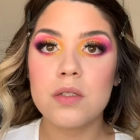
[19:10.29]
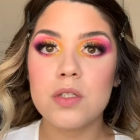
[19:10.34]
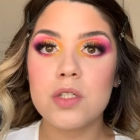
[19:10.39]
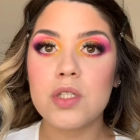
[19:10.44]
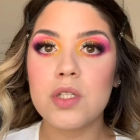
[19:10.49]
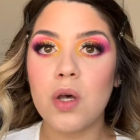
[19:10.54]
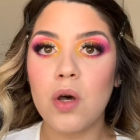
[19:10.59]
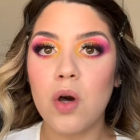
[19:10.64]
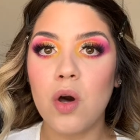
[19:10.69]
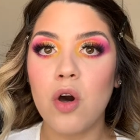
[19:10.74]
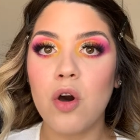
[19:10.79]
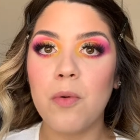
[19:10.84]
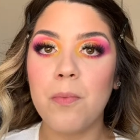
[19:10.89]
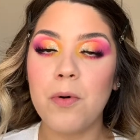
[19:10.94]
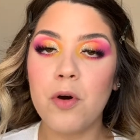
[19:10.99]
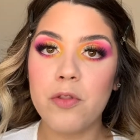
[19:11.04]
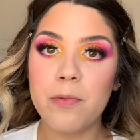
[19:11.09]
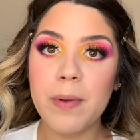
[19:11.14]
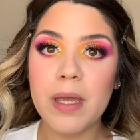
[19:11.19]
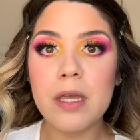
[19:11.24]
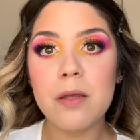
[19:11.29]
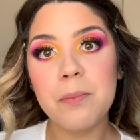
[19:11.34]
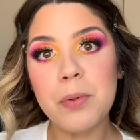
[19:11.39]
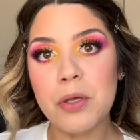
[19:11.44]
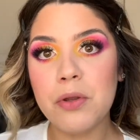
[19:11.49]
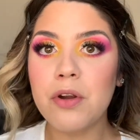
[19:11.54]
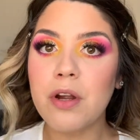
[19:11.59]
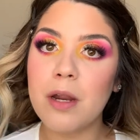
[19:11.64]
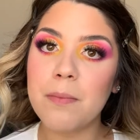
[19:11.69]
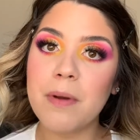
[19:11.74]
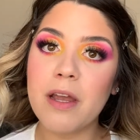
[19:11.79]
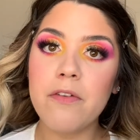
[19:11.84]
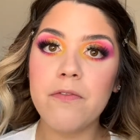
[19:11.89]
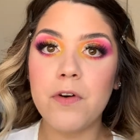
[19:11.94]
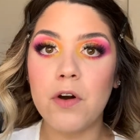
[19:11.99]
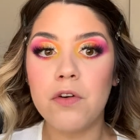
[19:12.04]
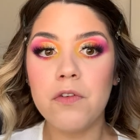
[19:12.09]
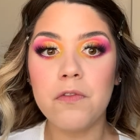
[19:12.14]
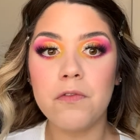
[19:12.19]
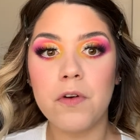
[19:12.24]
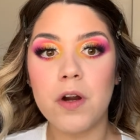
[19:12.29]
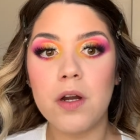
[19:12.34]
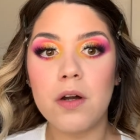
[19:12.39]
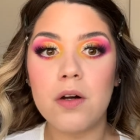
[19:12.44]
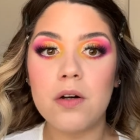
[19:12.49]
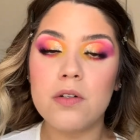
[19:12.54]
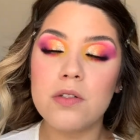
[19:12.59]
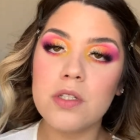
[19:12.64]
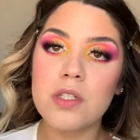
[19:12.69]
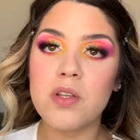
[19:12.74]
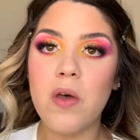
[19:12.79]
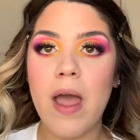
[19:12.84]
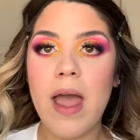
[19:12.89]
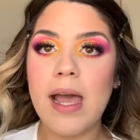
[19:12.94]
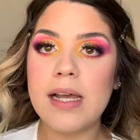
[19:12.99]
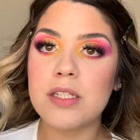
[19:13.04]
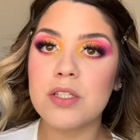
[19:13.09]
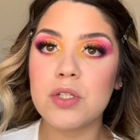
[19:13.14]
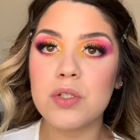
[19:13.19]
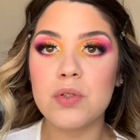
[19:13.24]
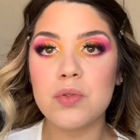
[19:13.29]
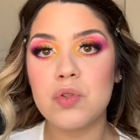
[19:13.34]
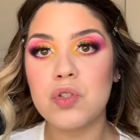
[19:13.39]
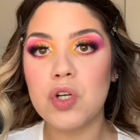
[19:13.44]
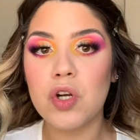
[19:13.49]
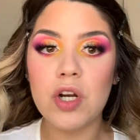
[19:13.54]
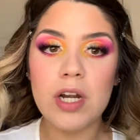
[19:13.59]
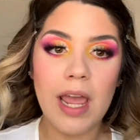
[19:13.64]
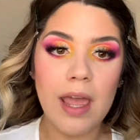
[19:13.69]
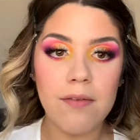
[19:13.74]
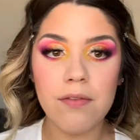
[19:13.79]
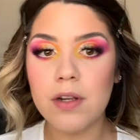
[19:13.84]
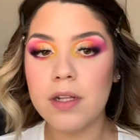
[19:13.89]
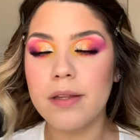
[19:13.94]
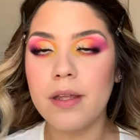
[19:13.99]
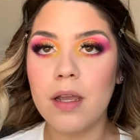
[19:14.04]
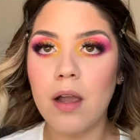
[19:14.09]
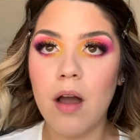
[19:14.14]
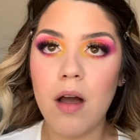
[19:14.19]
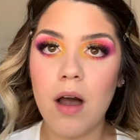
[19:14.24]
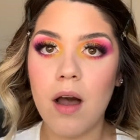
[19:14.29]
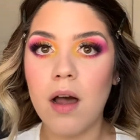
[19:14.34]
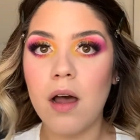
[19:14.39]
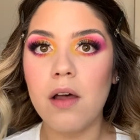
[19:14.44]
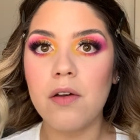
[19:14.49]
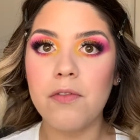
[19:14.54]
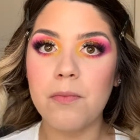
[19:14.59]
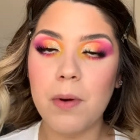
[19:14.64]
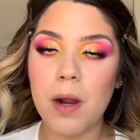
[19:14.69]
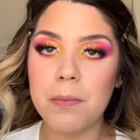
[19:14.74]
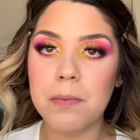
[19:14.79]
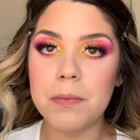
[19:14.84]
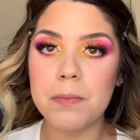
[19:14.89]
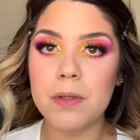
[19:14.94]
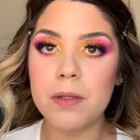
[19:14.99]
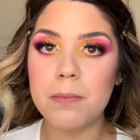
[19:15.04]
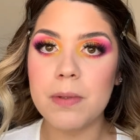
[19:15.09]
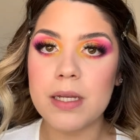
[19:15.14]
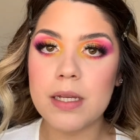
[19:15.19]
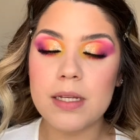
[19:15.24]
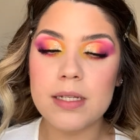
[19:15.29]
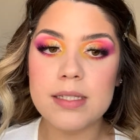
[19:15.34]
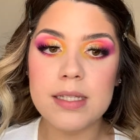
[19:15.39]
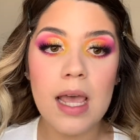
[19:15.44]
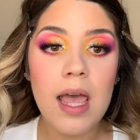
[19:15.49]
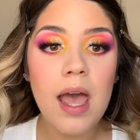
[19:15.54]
So both my computer and my phone froze, so I had to turn everything off, probably because